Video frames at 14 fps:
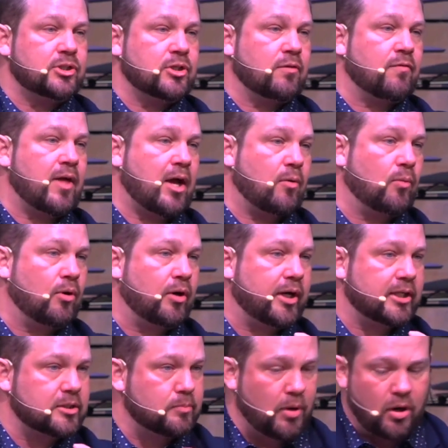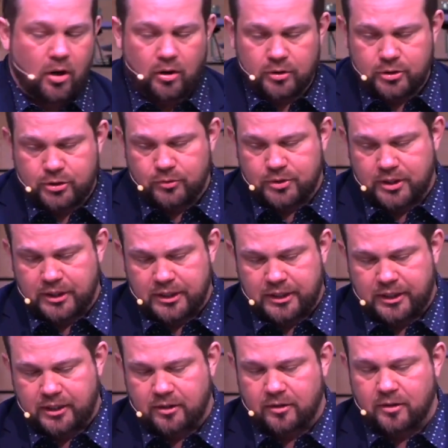of that word as Paul's using it
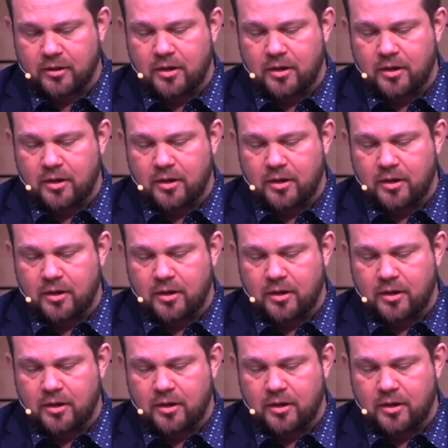here,